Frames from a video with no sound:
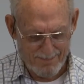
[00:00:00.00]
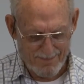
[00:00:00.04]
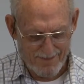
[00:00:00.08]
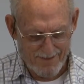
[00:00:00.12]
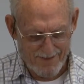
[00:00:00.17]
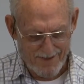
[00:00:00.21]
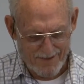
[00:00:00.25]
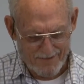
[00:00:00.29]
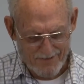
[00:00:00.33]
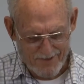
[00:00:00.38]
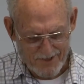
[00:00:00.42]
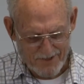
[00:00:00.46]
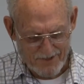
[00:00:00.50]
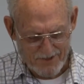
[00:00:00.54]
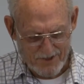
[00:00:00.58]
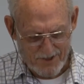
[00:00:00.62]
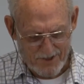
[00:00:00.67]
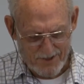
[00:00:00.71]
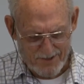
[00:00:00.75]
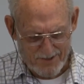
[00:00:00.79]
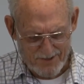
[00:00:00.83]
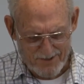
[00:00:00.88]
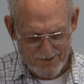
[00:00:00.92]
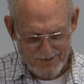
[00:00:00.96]
And the
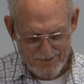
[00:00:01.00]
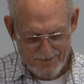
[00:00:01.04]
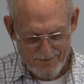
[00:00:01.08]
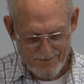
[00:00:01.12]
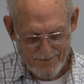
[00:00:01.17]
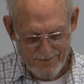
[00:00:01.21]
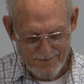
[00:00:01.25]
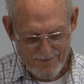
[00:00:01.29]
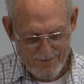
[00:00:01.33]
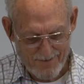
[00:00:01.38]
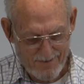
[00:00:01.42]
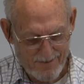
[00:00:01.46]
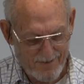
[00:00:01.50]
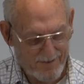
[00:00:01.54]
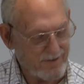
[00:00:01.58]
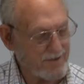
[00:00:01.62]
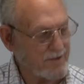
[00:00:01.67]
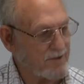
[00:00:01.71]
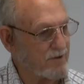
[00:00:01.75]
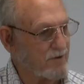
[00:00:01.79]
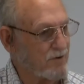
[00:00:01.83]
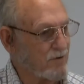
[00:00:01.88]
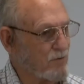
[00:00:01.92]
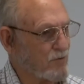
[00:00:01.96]
agenda
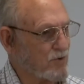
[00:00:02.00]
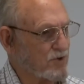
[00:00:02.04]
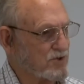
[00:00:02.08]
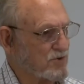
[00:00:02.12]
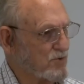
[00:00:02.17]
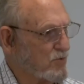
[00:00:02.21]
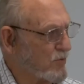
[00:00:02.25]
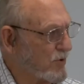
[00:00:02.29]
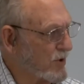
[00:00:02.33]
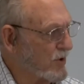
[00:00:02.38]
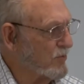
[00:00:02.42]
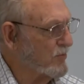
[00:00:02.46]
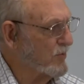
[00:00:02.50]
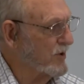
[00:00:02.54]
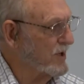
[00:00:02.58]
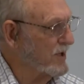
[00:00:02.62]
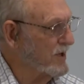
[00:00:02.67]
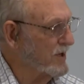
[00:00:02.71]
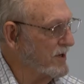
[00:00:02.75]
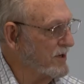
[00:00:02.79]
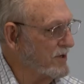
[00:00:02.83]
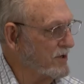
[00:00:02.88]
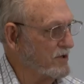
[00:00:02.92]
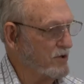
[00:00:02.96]
was, what are we going
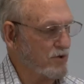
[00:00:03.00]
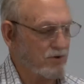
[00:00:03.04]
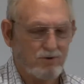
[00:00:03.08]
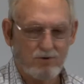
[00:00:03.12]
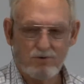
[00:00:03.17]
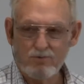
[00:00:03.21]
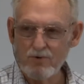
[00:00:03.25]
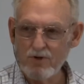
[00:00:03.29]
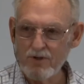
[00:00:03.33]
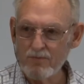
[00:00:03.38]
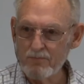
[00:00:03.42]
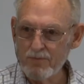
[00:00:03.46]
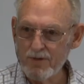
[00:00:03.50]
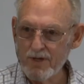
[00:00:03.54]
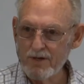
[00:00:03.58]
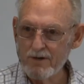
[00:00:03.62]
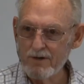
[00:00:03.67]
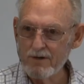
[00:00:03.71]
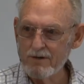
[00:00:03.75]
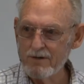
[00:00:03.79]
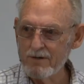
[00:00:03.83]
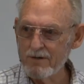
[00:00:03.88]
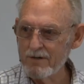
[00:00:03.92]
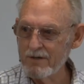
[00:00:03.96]
to do with
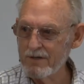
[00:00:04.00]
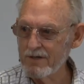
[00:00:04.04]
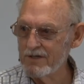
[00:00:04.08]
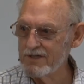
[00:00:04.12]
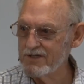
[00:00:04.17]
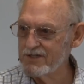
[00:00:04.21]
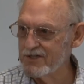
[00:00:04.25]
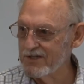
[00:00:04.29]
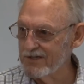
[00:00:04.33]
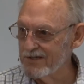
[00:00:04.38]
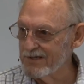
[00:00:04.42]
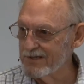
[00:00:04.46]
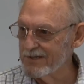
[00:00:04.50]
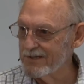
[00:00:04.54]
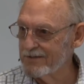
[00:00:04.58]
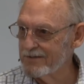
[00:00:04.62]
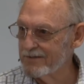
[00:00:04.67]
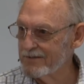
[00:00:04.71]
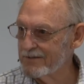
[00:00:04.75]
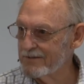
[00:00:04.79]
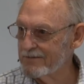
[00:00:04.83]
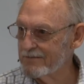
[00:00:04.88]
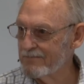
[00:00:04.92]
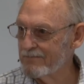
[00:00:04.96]
Peter and John?
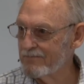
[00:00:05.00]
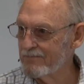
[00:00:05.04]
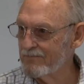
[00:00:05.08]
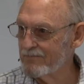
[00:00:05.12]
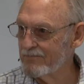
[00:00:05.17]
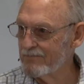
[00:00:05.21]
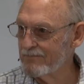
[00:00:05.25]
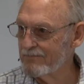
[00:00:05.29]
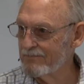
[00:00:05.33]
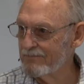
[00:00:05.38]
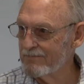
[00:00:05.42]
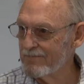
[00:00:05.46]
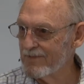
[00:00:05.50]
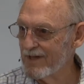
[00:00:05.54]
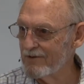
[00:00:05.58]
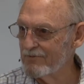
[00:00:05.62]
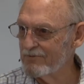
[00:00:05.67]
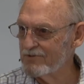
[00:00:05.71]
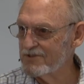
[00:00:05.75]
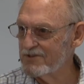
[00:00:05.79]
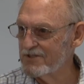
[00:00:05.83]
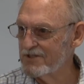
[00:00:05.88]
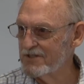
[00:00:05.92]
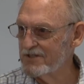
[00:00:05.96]
That
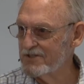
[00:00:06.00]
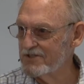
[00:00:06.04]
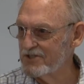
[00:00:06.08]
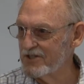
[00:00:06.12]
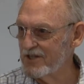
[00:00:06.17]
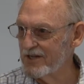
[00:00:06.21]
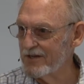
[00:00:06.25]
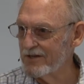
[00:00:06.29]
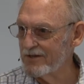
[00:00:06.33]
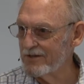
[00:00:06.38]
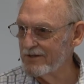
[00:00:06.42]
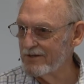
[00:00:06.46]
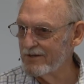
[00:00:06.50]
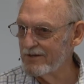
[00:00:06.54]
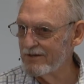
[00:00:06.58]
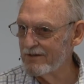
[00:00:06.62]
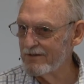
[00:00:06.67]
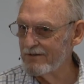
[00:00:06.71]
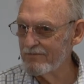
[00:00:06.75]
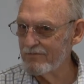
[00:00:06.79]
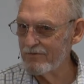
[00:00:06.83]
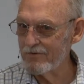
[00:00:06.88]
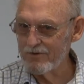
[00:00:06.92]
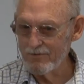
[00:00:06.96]
was the agenda
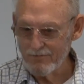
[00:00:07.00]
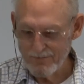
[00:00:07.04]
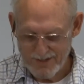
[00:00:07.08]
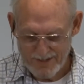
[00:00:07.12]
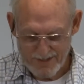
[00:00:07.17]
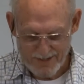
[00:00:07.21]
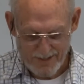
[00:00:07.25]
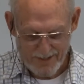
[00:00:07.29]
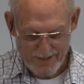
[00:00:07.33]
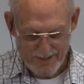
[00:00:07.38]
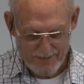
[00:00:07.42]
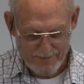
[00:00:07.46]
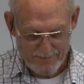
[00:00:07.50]
for the meeting.